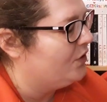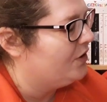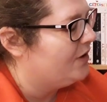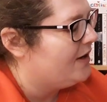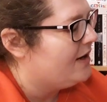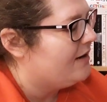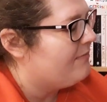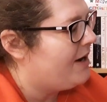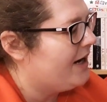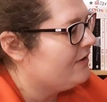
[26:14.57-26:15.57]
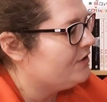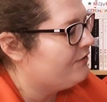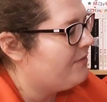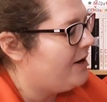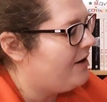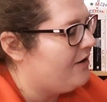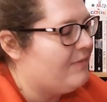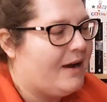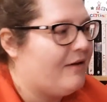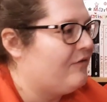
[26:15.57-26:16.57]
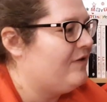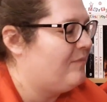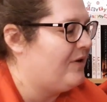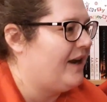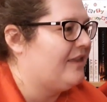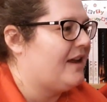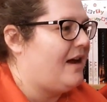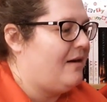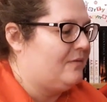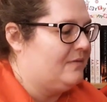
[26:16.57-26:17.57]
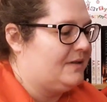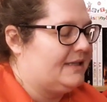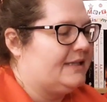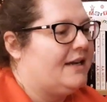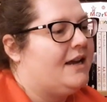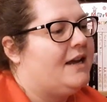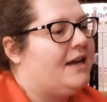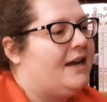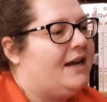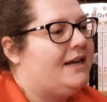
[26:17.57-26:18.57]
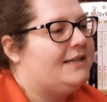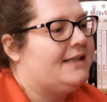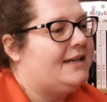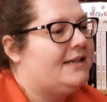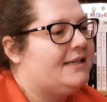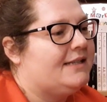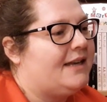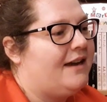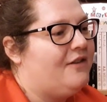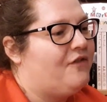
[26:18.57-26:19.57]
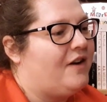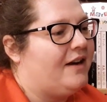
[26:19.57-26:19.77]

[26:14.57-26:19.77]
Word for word: Miles from home, every breath counts. Is this sci-fi?